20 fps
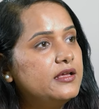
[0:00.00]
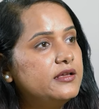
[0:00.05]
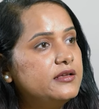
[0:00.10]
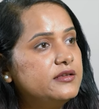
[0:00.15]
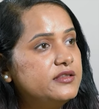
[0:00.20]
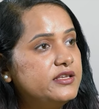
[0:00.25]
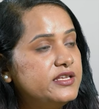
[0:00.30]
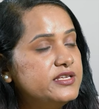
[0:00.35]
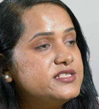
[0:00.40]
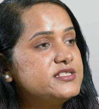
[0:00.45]

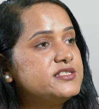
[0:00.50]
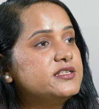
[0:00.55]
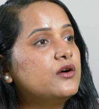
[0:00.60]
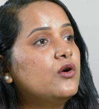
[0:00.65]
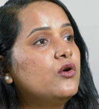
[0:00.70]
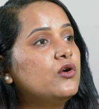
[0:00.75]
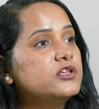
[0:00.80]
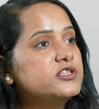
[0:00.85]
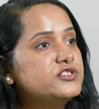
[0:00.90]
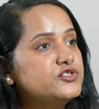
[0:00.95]
this
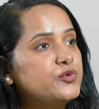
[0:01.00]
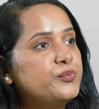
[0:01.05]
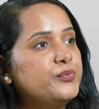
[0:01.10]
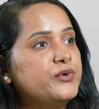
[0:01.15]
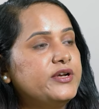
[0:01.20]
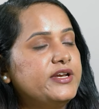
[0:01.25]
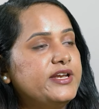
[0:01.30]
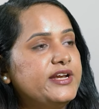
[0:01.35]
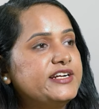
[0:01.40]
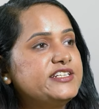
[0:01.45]
also
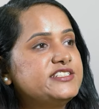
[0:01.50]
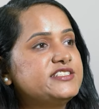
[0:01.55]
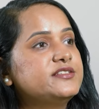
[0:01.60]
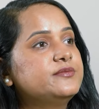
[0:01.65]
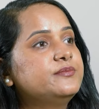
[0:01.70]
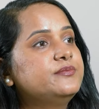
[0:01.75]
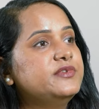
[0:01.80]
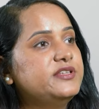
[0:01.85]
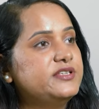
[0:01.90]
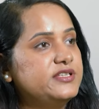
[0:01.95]
protects
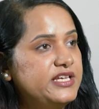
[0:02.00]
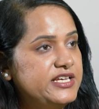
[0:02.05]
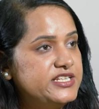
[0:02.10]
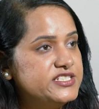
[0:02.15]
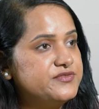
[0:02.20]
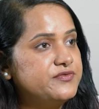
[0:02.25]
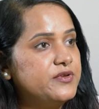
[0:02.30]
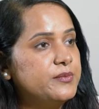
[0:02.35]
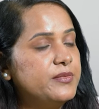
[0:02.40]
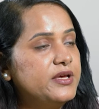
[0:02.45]

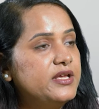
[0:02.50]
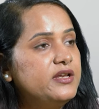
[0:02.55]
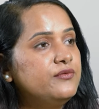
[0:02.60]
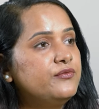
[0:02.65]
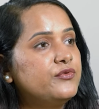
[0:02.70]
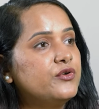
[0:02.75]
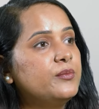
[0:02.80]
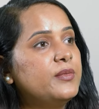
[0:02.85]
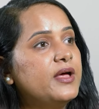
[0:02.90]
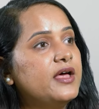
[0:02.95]
these women
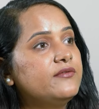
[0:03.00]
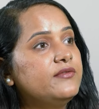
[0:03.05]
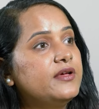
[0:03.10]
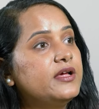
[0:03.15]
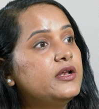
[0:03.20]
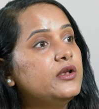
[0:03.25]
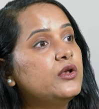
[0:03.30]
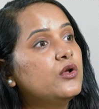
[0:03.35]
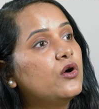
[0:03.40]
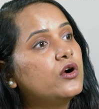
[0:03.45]
from
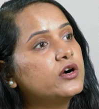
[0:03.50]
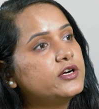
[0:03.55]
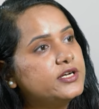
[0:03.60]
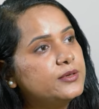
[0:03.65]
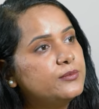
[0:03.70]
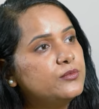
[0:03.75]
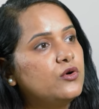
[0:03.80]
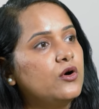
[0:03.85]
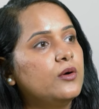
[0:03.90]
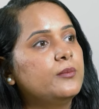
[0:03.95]
having
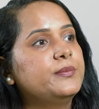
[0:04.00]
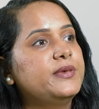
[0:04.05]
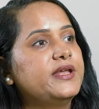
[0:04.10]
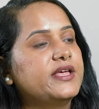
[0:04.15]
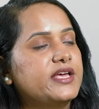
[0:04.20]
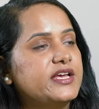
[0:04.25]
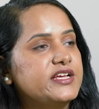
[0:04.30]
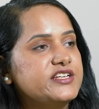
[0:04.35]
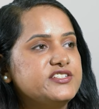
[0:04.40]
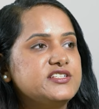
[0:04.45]
long-term
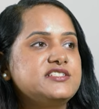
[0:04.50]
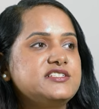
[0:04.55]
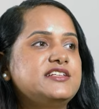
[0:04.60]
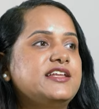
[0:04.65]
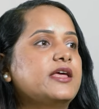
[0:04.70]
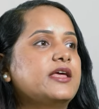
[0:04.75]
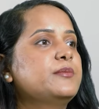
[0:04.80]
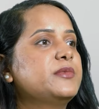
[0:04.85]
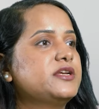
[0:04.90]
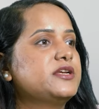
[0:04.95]
complications
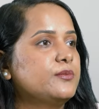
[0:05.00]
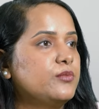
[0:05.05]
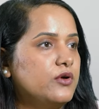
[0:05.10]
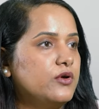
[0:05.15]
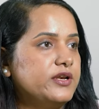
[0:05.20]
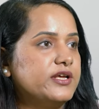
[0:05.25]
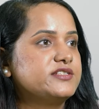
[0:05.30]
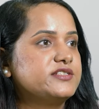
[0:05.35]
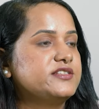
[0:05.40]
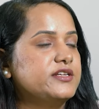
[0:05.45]
like
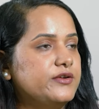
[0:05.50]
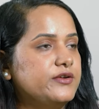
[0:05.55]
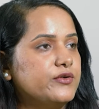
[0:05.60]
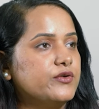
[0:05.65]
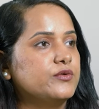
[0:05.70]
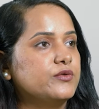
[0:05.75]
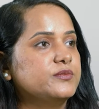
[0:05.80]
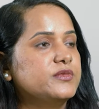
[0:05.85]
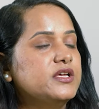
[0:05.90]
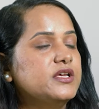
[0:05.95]
metabolic
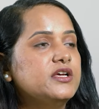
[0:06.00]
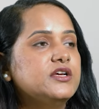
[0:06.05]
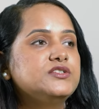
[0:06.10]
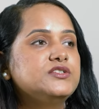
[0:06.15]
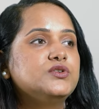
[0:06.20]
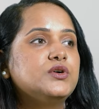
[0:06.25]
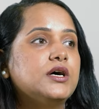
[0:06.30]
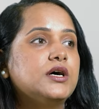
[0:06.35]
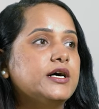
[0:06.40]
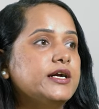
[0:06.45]
syndrome.
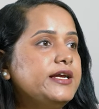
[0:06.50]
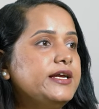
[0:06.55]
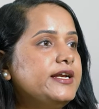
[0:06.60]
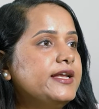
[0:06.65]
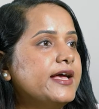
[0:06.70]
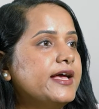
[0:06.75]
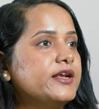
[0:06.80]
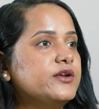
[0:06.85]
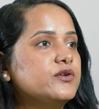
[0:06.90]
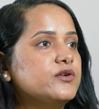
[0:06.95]
So early
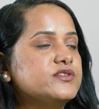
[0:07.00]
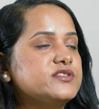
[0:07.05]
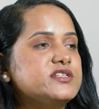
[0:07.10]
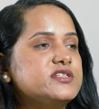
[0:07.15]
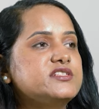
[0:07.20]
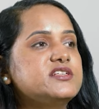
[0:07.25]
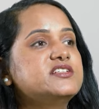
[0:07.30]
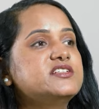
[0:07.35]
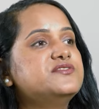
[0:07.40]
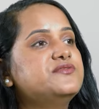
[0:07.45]

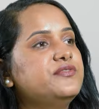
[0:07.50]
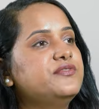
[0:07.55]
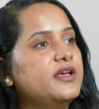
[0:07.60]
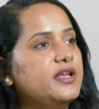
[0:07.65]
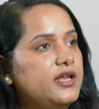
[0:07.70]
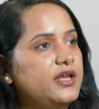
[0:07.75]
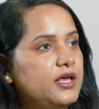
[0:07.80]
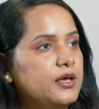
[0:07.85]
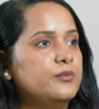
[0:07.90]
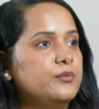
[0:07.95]
diagnosis is
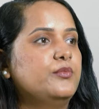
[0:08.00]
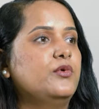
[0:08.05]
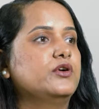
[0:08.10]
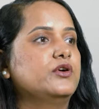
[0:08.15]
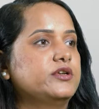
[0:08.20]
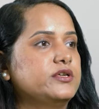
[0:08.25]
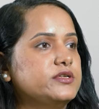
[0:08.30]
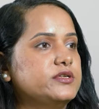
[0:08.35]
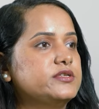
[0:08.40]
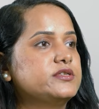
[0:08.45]
very
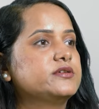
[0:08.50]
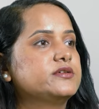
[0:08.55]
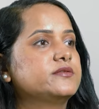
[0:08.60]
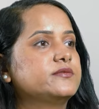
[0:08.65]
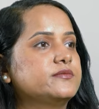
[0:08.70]
important.